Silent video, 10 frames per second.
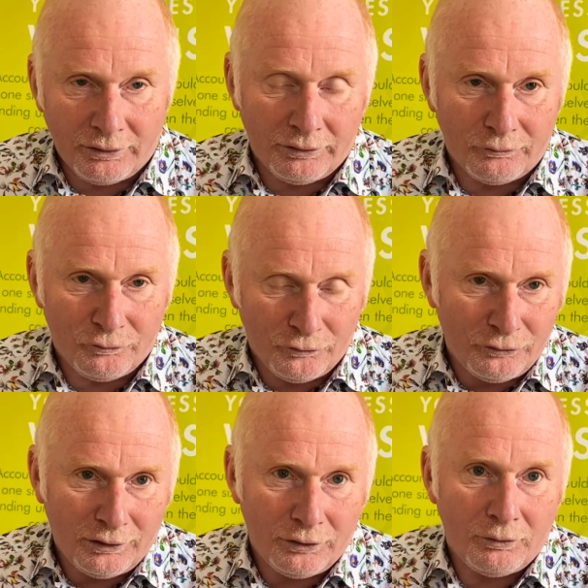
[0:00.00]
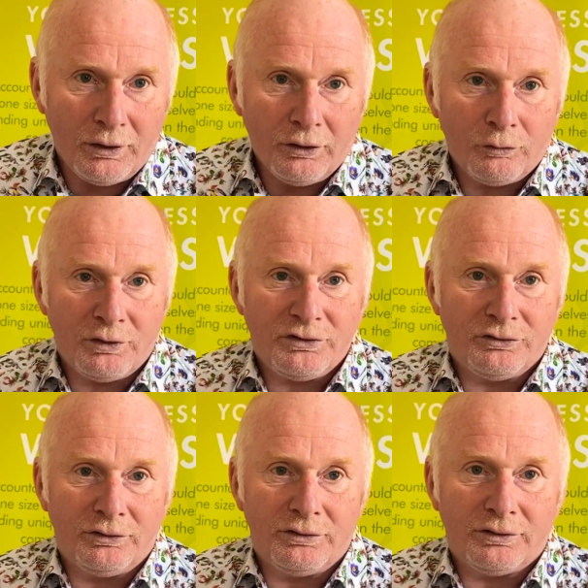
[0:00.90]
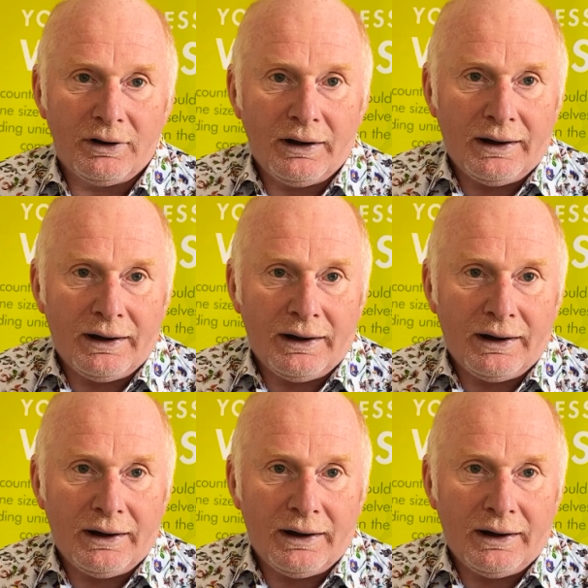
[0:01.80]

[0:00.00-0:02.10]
on the furlough questions